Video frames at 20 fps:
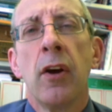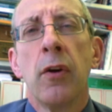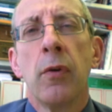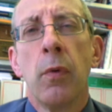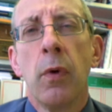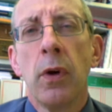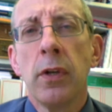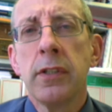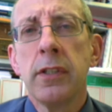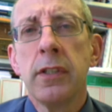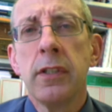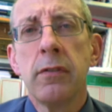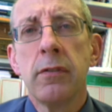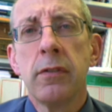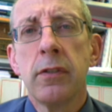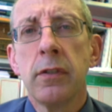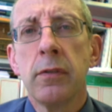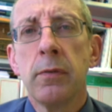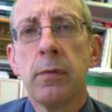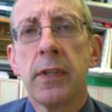What do you
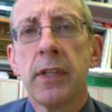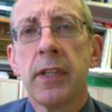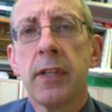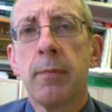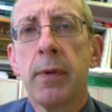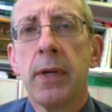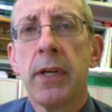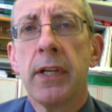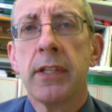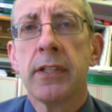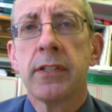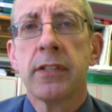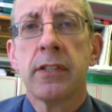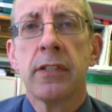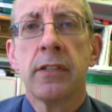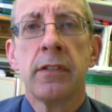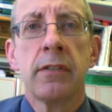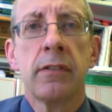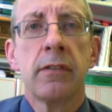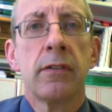do with the
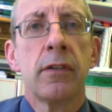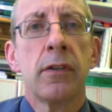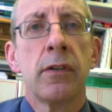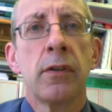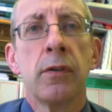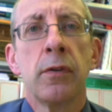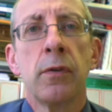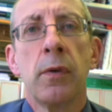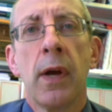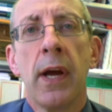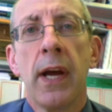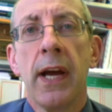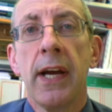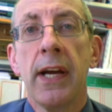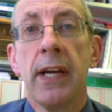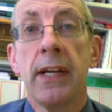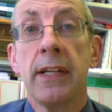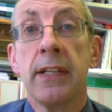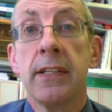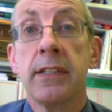person who
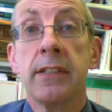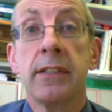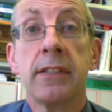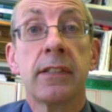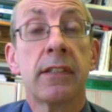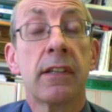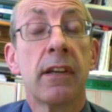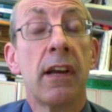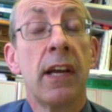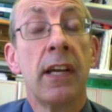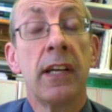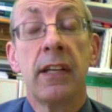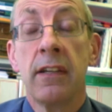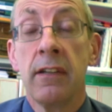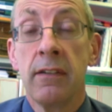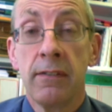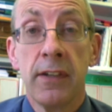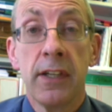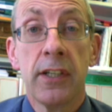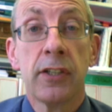has a
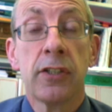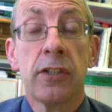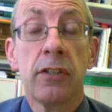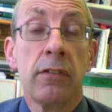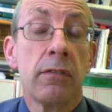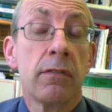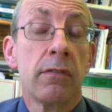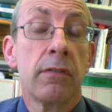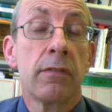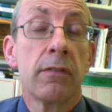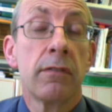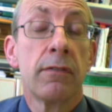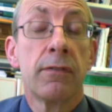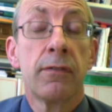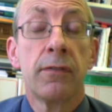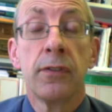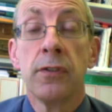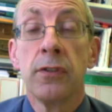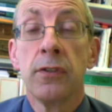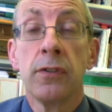conviction
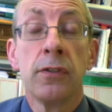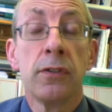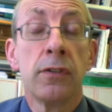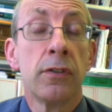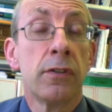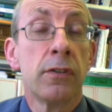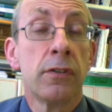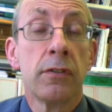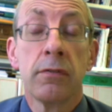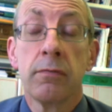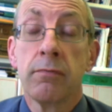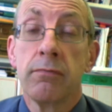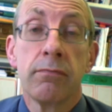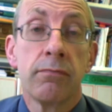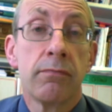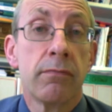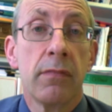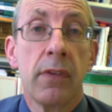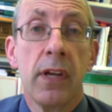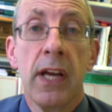for
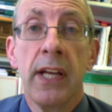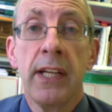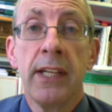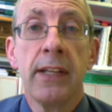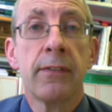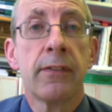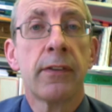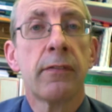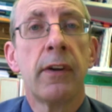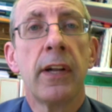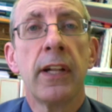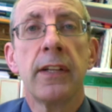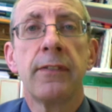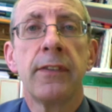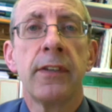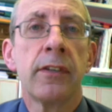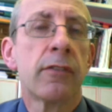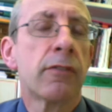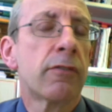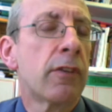any of the
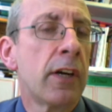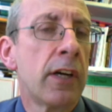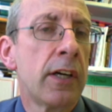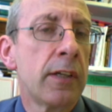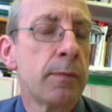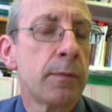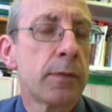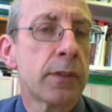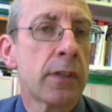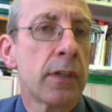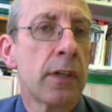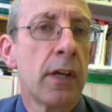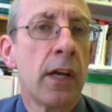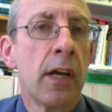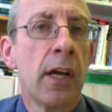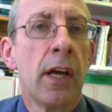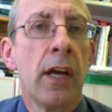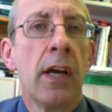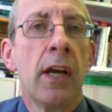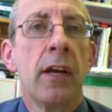relevant crimes
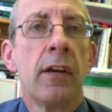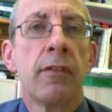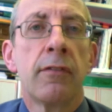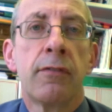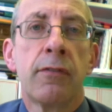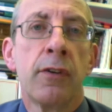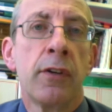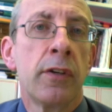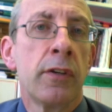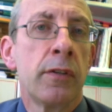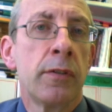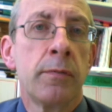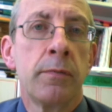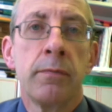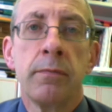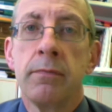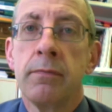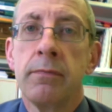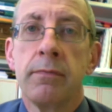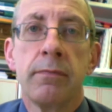
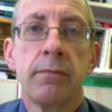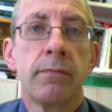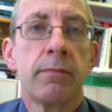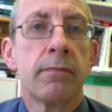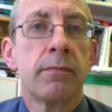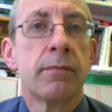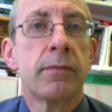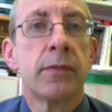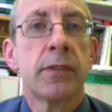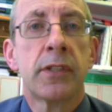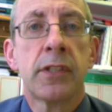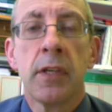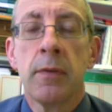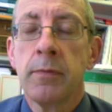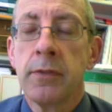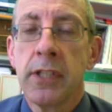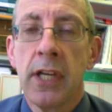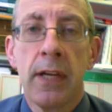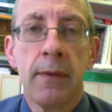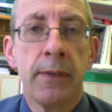from some
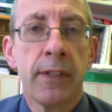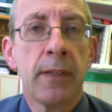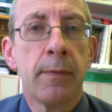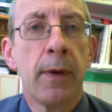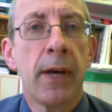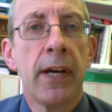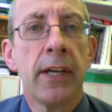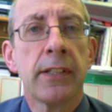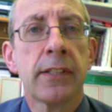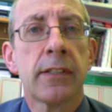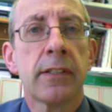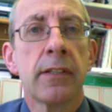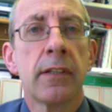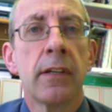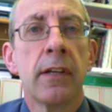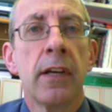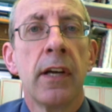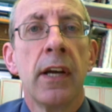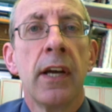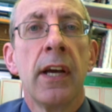time in the past?
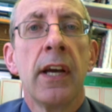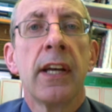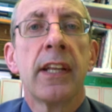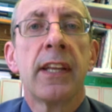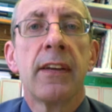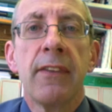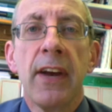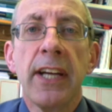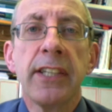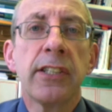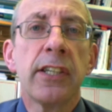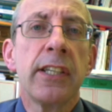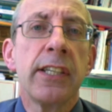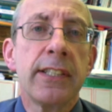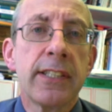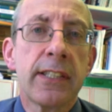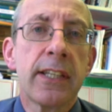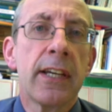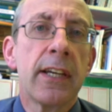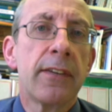They've actually
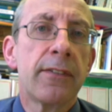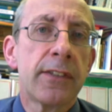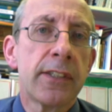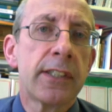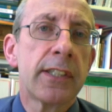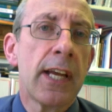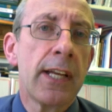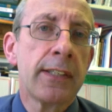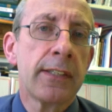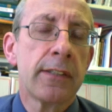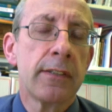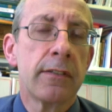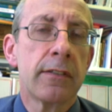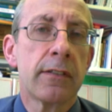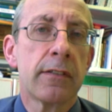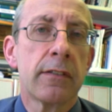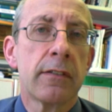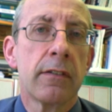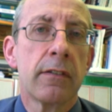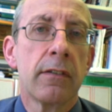served a
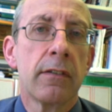sentence.